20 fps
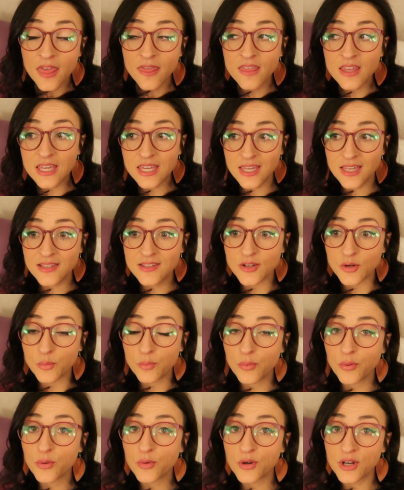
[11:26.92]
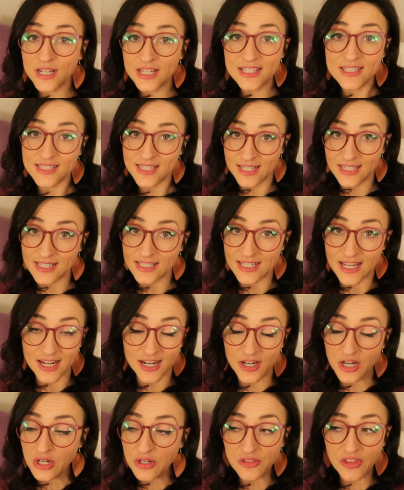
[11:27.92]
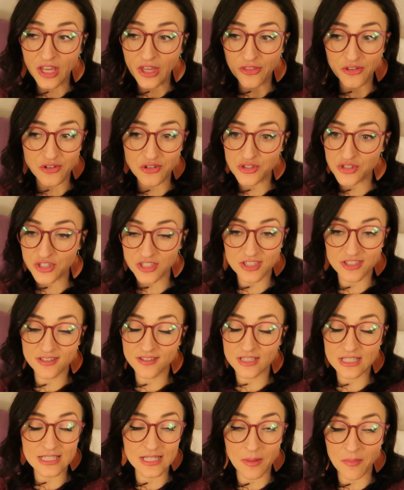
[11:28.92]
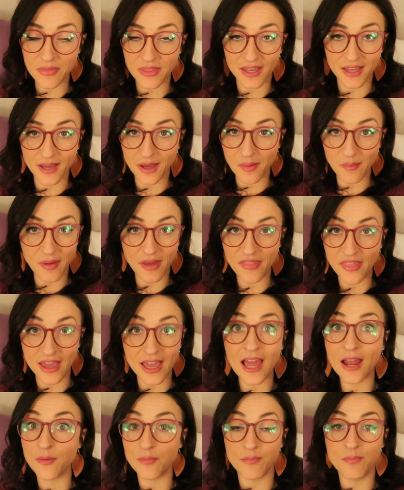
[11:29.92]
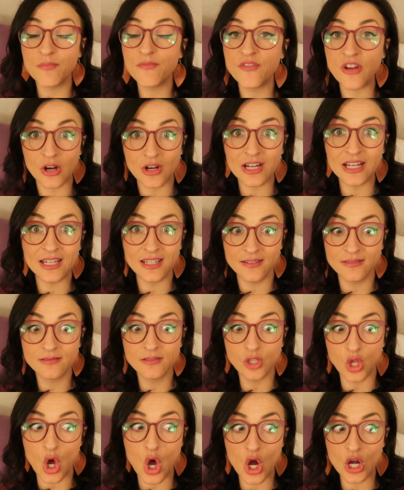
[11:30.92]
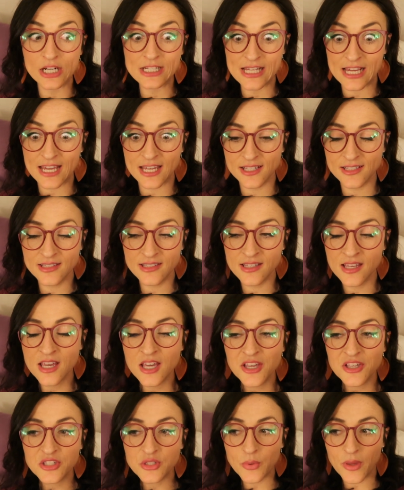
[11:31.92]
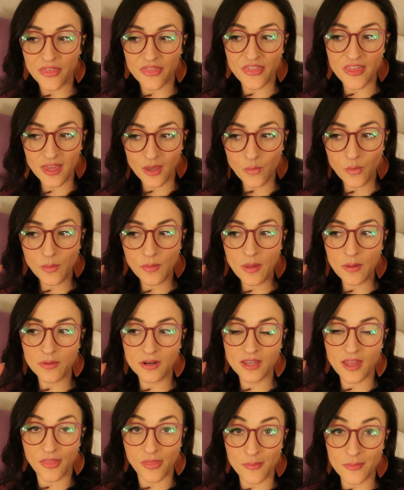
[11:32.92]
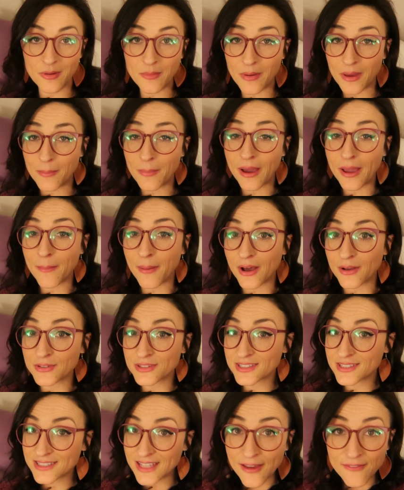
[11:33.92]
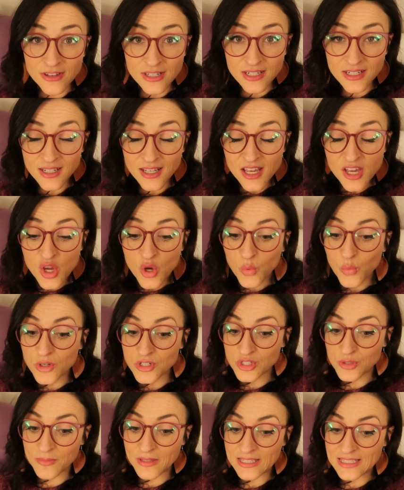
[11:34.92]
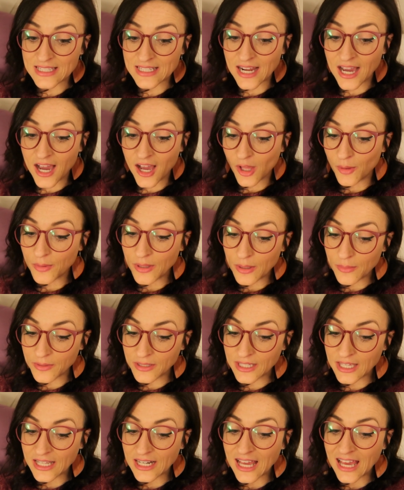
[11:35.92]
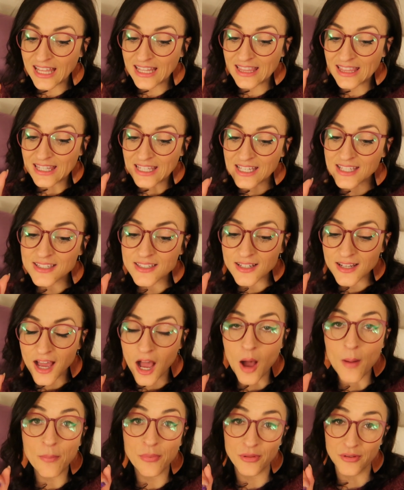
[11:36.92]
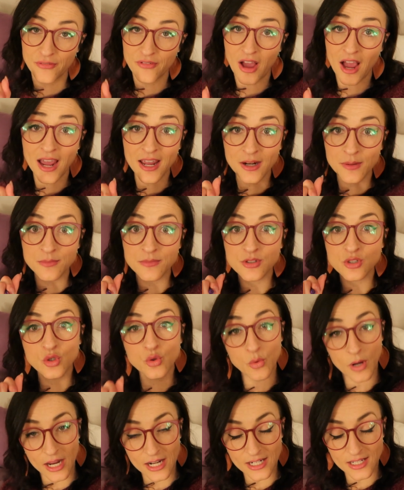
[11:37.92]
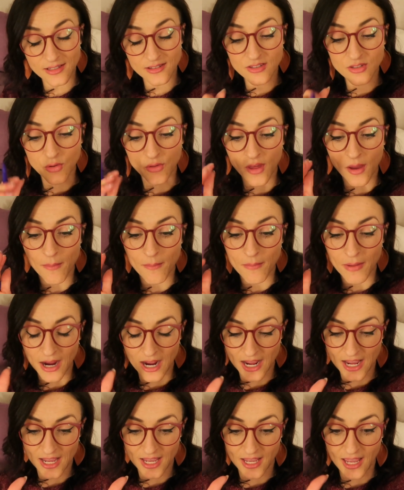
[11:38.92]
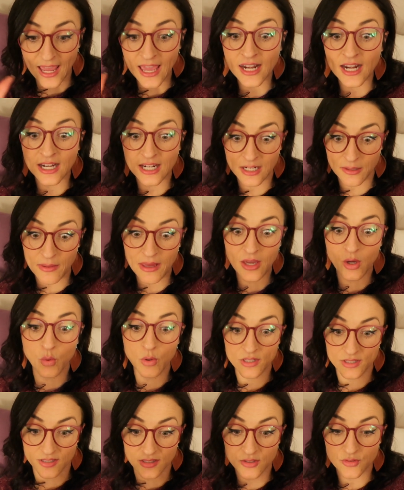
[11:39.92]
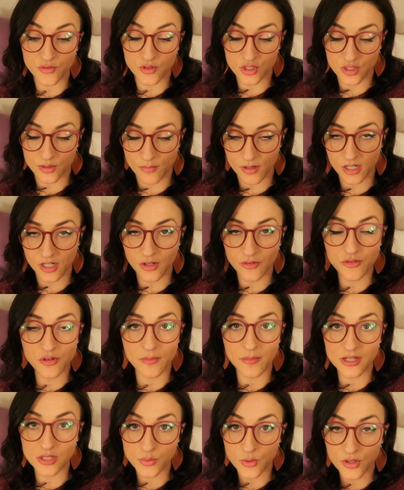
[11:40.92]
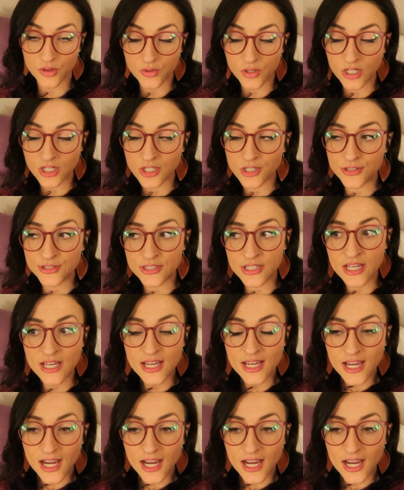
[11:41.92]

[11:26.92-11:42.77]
The kids are pretty stinking tired. Like, there's just something about, they had very long days. So I think we'll be able to get them in bed by about seven, which means that I'll be able to get at least a couple of items graded so that my, and I need to make quizzes for tomorrow for my twelfth graders.